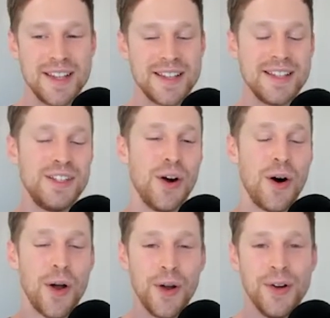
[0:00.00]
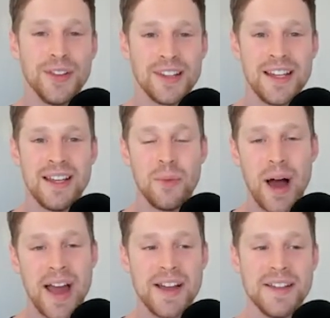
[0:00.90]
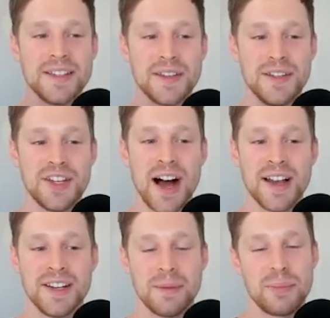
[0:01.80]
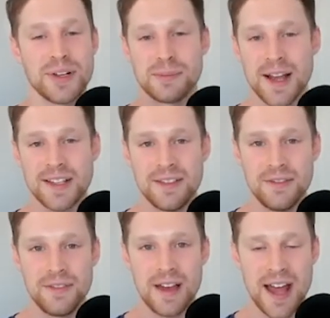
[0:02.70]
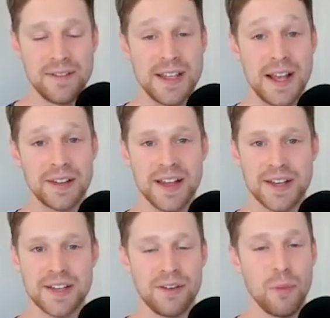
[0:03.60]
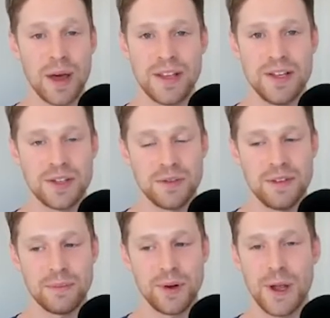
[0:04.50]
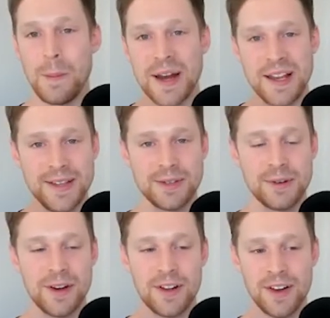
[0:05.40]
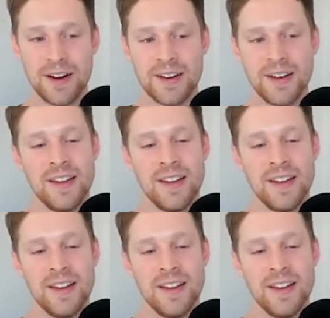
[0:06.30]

this as your only way to judge a prospective NFT collection of whether you should put your money into it or not.